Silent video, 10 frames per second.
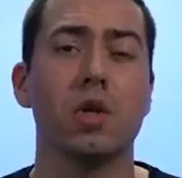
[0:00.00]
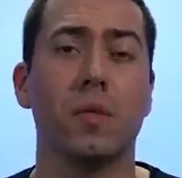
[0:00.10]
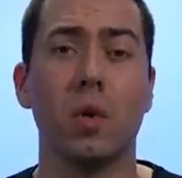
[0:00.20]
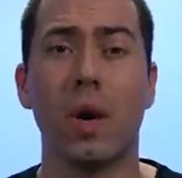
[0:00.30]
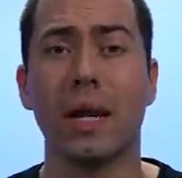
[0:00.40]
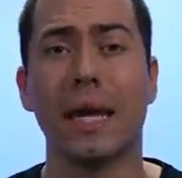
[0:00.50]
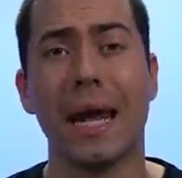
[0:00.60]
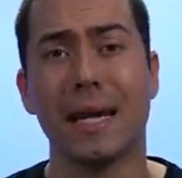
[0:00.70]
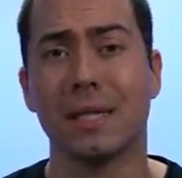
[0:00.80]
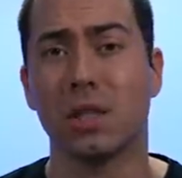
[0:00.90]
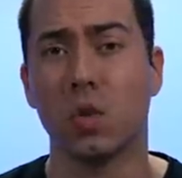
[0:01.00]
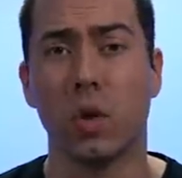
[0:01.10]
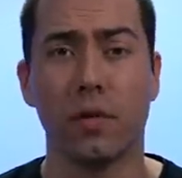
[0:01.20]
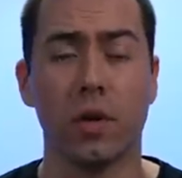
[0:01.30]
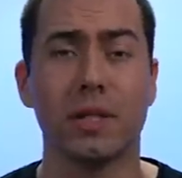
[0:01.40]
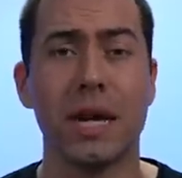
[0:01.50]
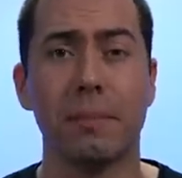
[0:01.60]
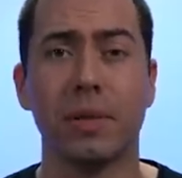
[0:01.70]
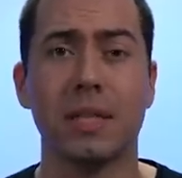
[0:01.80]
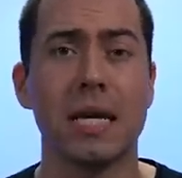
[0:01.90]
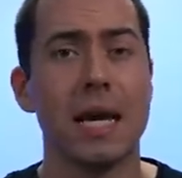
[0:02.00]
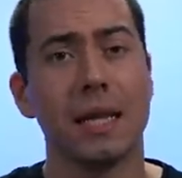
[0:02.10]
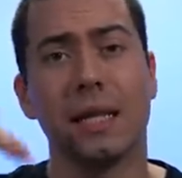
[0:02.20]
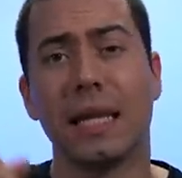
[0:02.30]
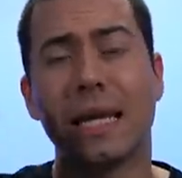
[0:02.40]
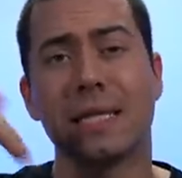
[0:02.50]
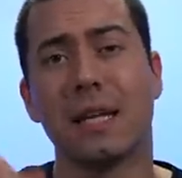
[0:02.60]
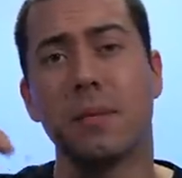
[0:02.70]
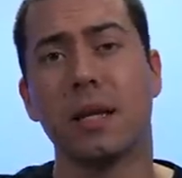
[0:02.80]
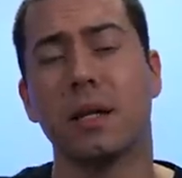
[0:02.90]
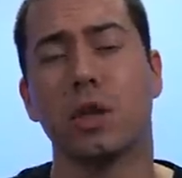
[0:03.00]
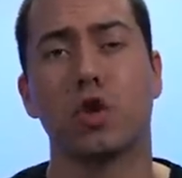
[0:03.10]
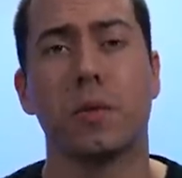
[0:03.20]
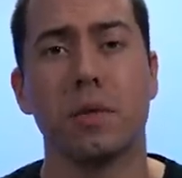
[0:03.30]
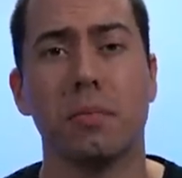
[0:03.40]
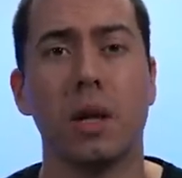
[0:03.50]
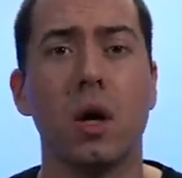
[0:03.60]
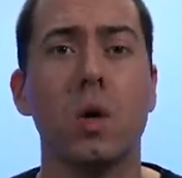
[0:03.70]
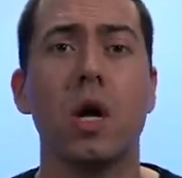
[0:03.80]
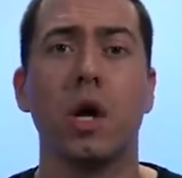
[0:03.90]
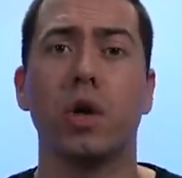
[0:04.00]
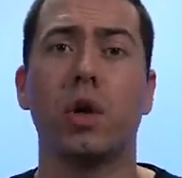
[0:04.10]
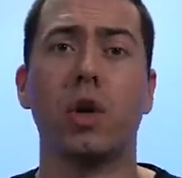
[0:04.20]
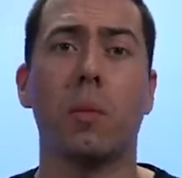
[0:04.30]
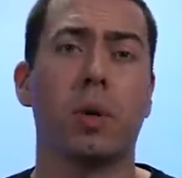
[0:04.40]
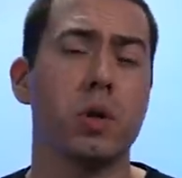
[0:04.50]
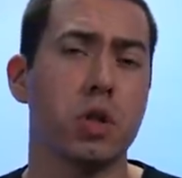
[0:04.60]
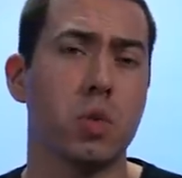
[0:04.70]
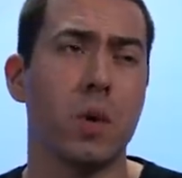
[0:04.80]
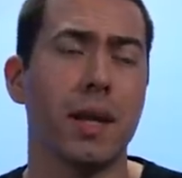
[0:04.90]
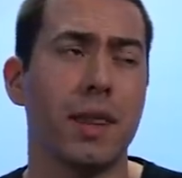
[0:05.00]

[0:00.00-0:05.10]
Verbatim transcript: So if you want to get access to one of our templates, the link is going to be in the description below. You can go purchase one.